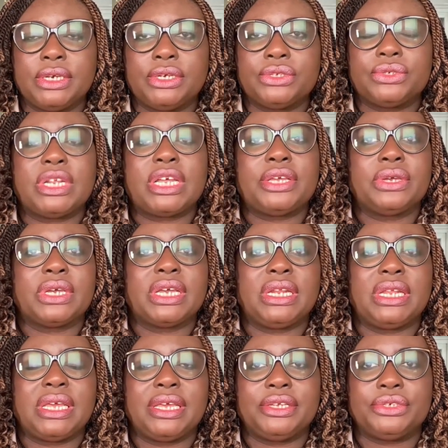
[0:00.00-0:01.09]
So that you can
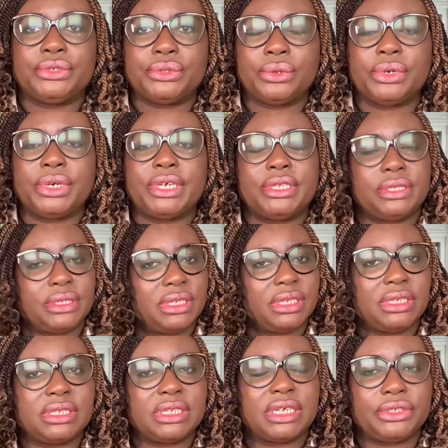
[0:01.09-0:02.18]
enjoy the
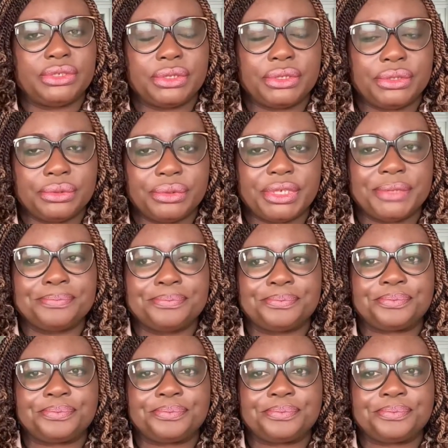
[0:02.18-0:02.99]
things that you're doing.